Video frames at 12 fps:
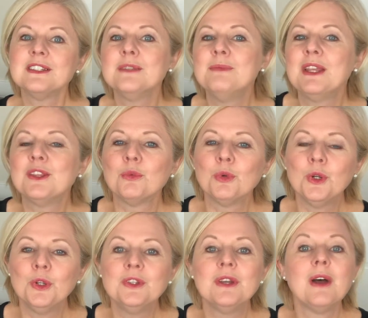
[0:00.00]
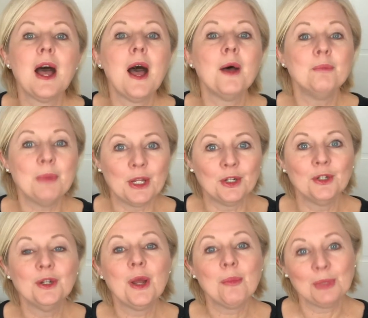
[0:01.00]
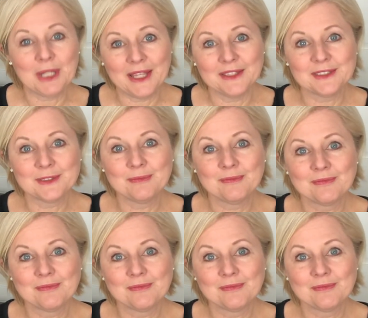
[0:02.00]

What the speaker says: to make the world a better place.